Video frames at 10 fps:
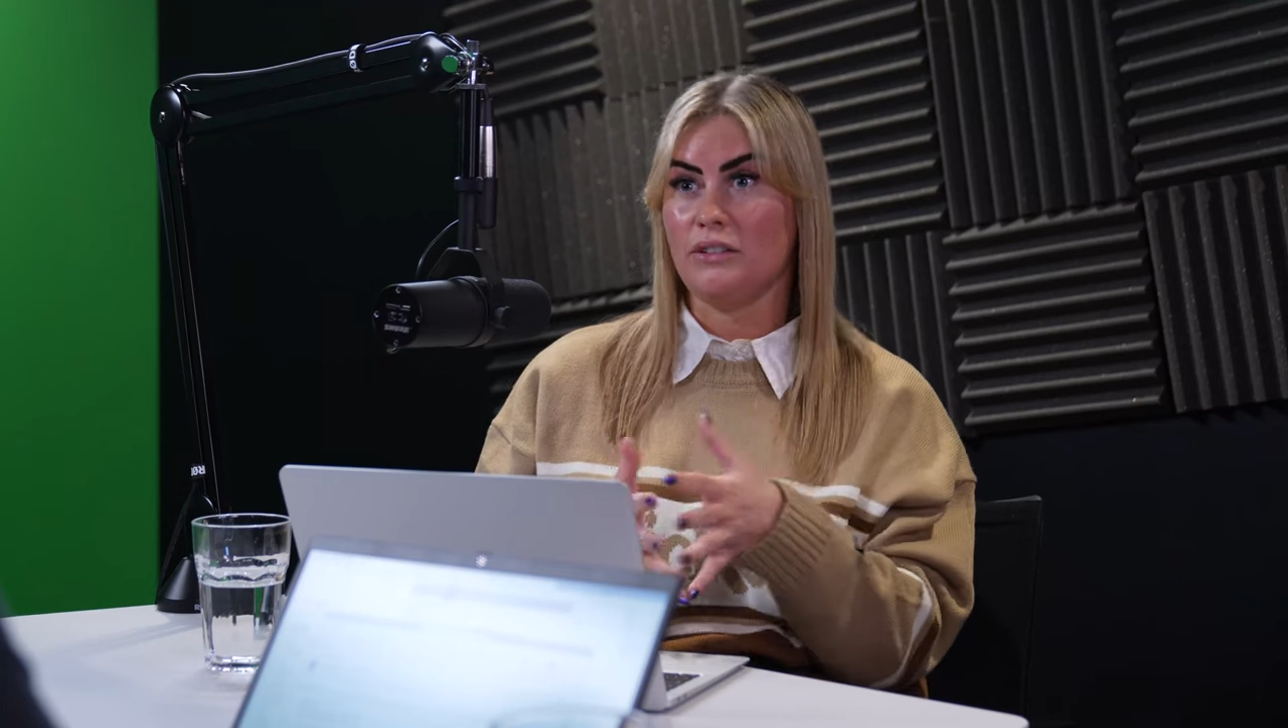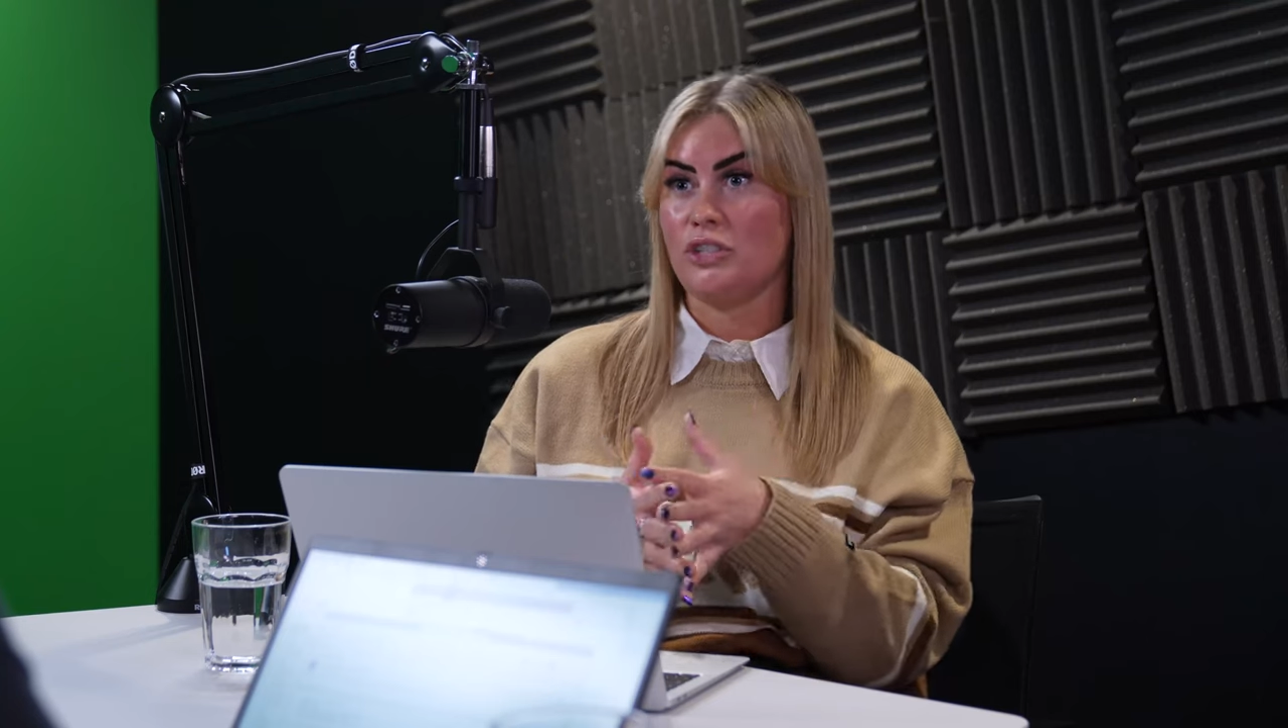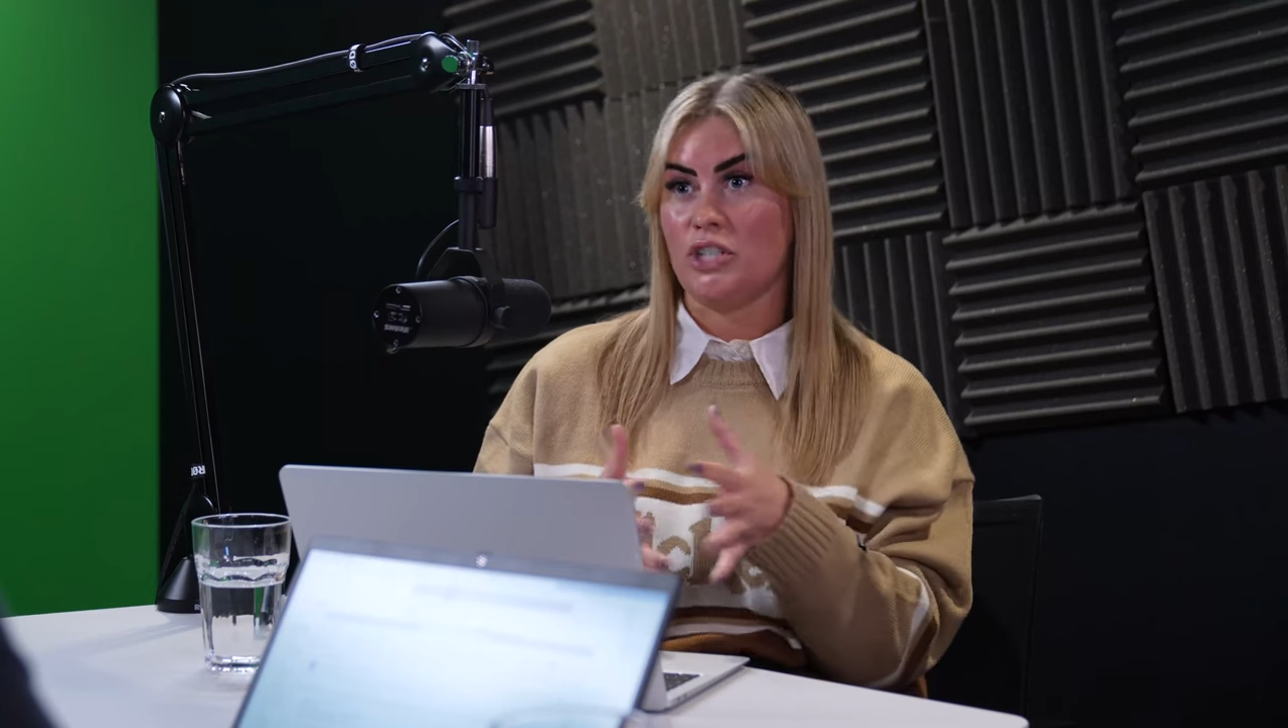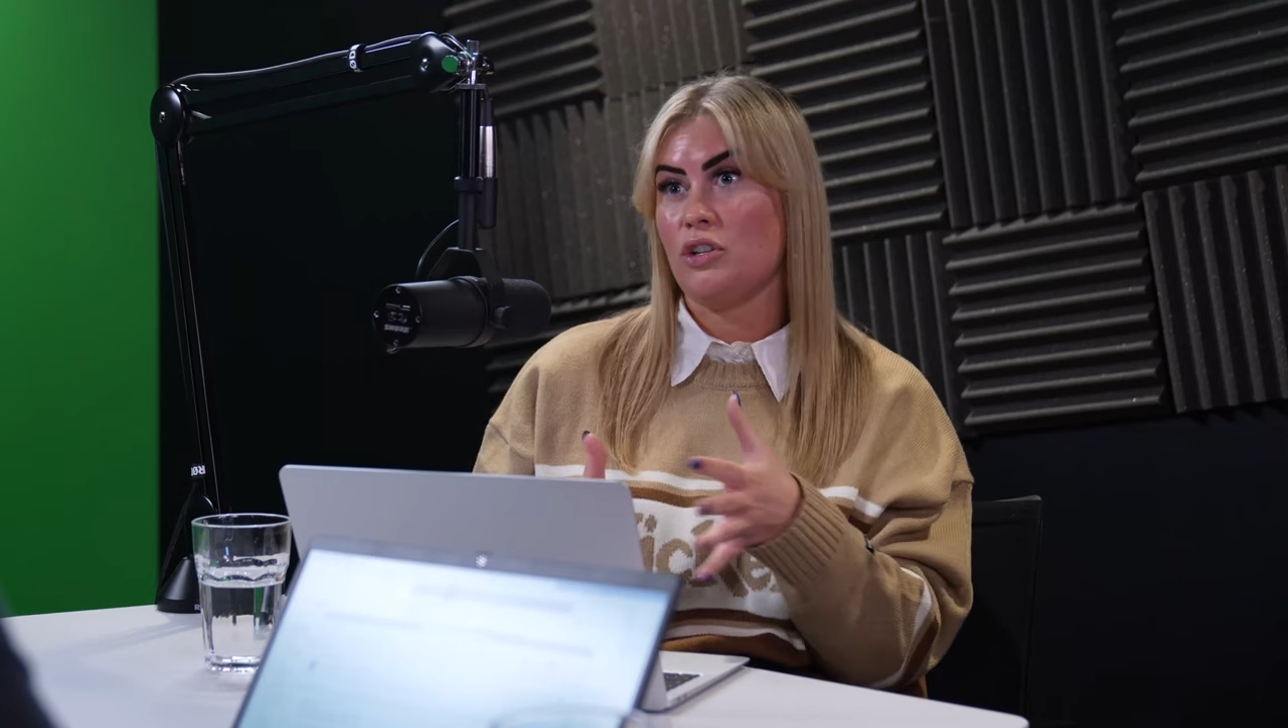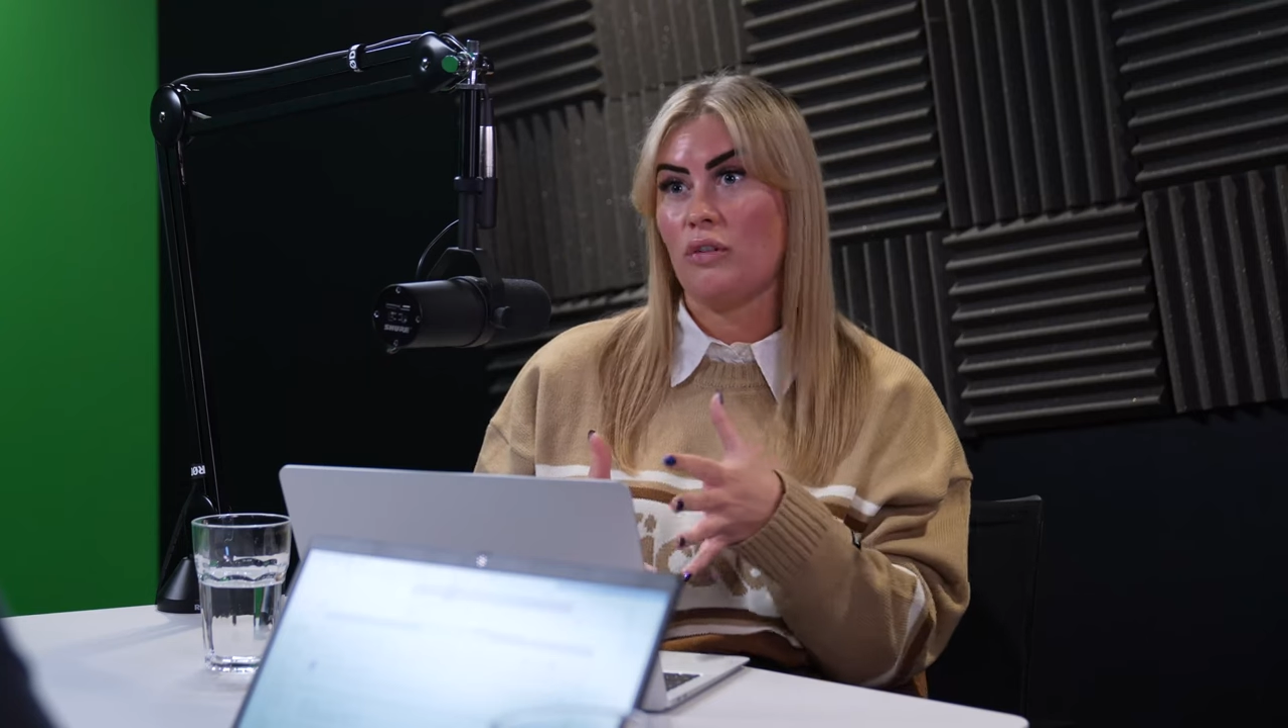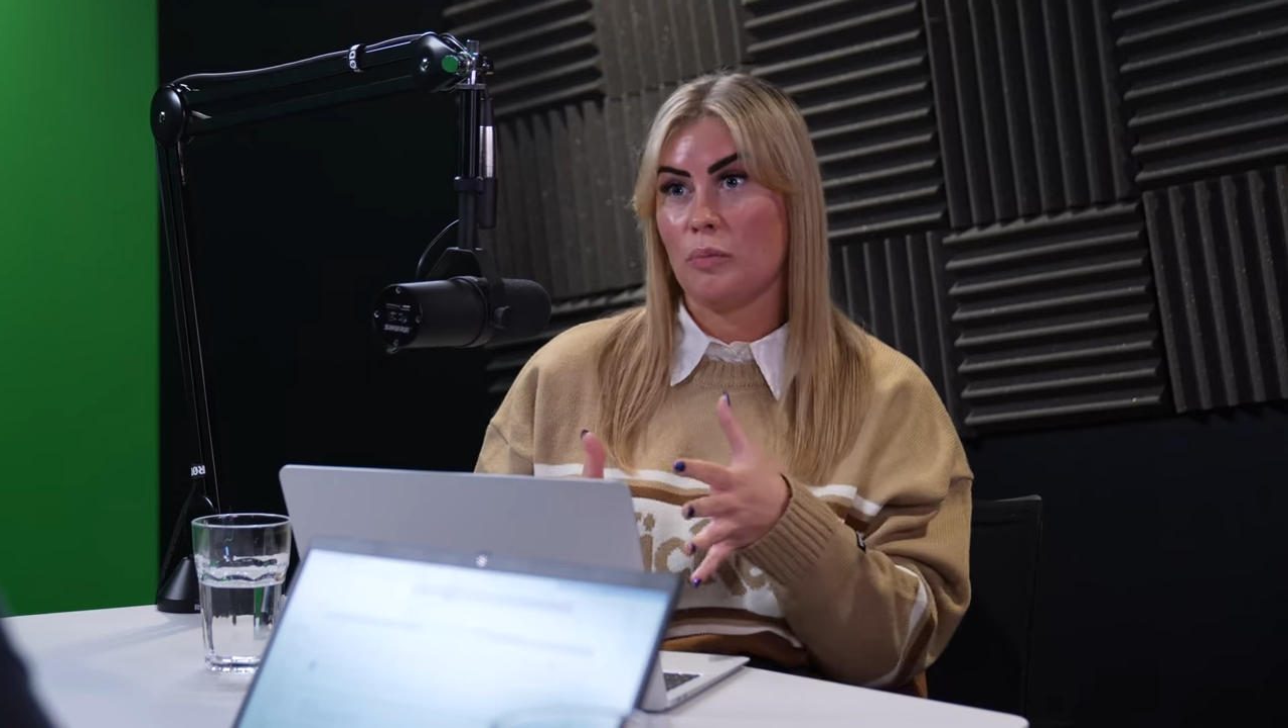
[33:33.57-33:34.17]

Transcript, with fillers: just not